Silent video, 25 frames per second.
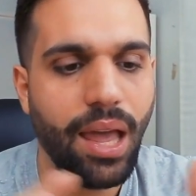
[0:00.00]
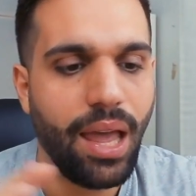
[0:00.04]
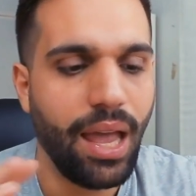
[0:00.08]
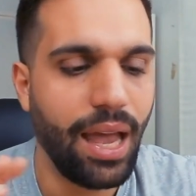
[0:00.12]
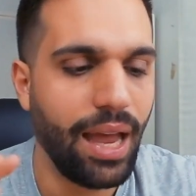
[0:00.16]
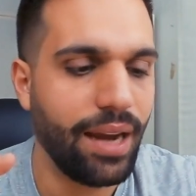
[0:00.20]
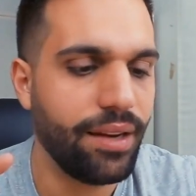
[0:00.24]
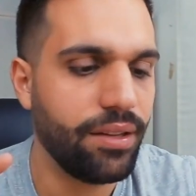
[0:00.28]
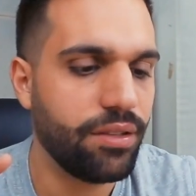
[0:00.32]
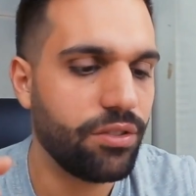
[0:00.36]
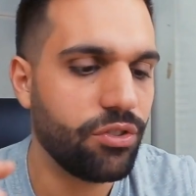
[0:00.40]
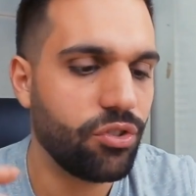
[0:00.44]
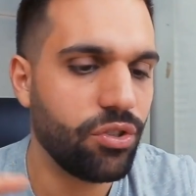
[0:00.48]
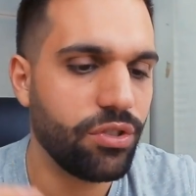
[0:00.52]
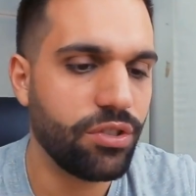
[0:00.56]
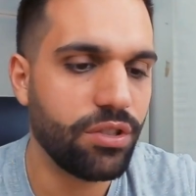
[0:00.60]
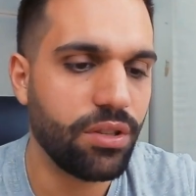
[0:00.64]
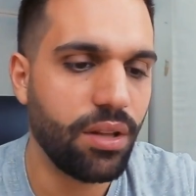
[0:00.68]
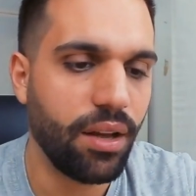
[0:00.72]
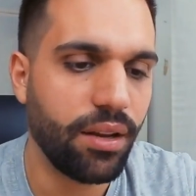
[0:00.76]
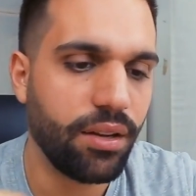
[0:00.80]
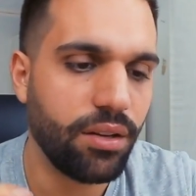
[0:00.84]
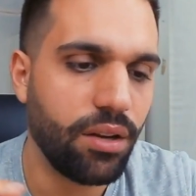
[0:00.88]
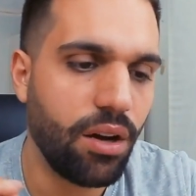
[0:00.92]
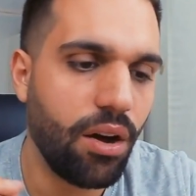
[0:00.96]
And it's just
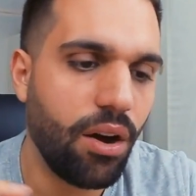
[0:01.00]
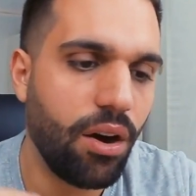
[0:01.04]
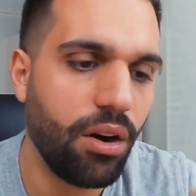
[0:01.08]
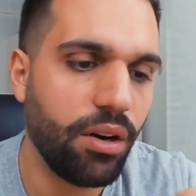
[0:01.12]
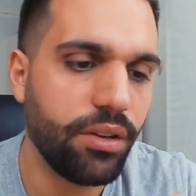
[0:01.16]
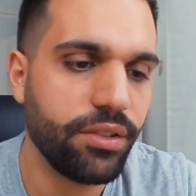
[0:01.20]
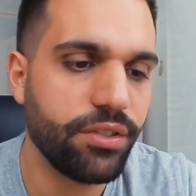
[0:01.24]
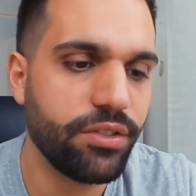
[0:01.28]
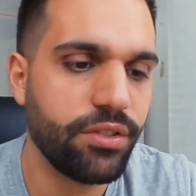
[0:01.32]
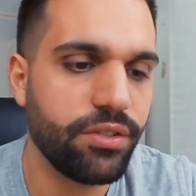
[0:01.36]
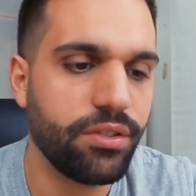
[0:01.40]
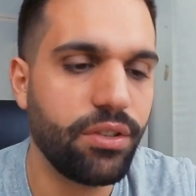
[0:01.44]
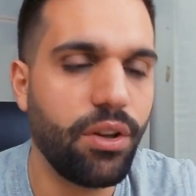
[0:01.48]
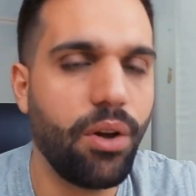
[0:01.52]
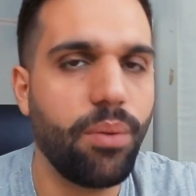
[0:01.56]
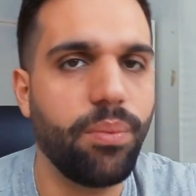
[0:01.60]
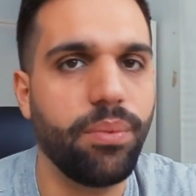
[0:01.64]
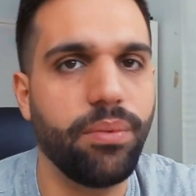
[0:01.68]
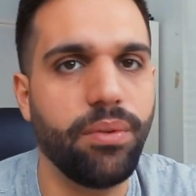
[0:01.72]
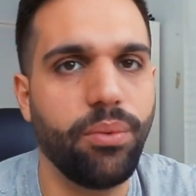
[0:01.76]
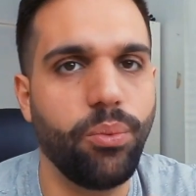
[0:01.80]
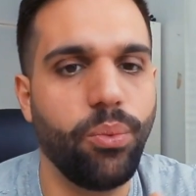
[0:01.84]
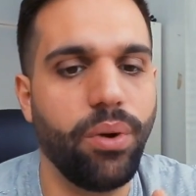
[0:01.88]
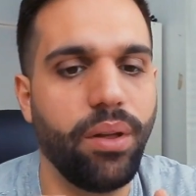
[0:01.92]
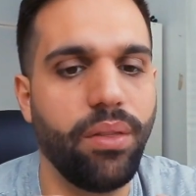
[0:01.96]
like a hard stop
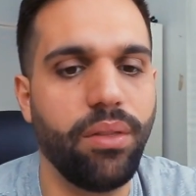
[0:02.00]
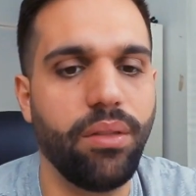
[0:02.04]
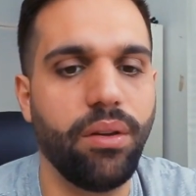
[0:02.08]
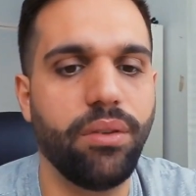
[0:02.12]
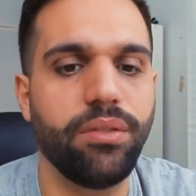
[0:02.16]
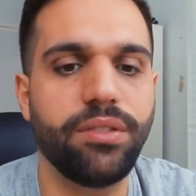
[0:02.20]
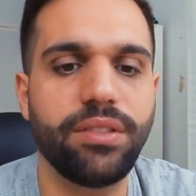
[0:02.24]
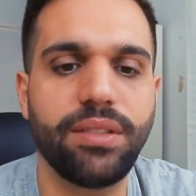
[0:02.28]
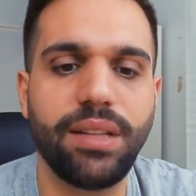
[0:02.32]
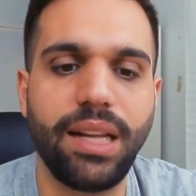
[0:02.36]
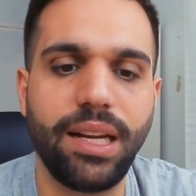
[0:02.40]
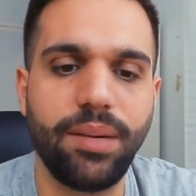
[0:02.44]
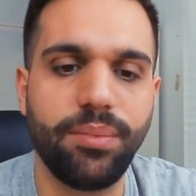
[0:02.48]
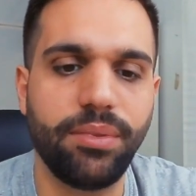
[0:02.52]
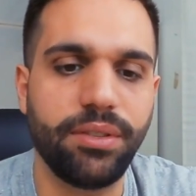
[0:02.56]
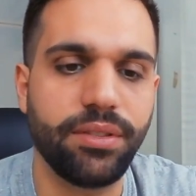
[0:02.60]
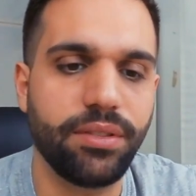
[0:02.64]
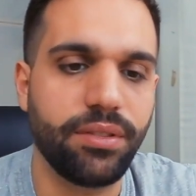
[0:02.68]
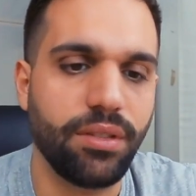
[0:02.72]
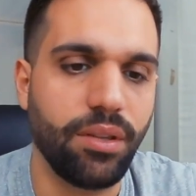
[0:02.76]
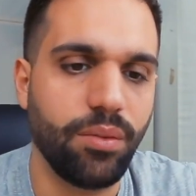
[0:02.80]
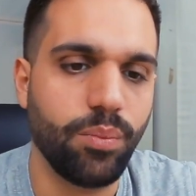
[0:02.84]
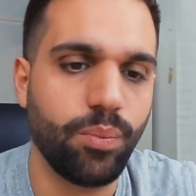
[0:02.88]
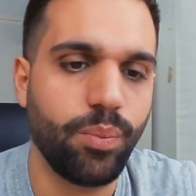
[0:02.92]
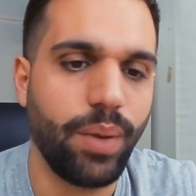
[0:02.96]
when those labels
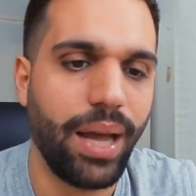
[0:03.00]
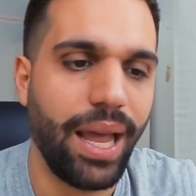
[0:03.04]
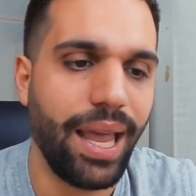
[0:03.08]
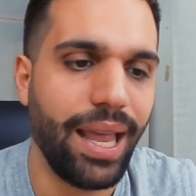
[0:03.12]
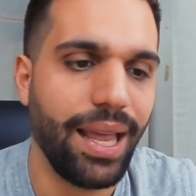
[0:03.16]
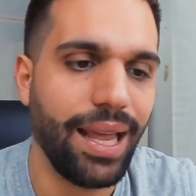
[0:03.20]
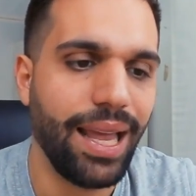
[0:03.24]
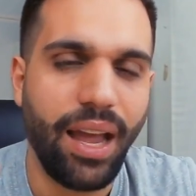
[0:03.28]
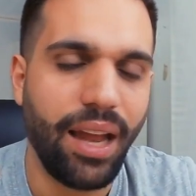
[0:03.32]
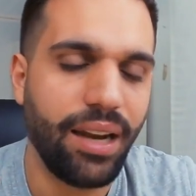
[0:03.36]
don't pay.